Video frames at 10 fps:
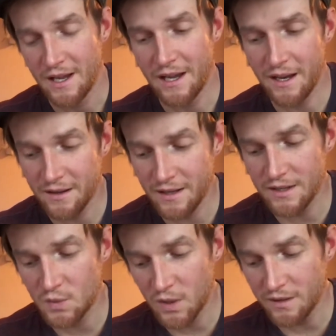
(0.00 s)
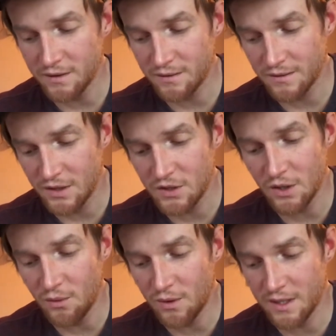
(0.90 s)
And as well, you
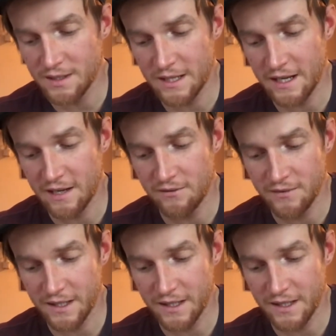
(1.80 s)
don't want to have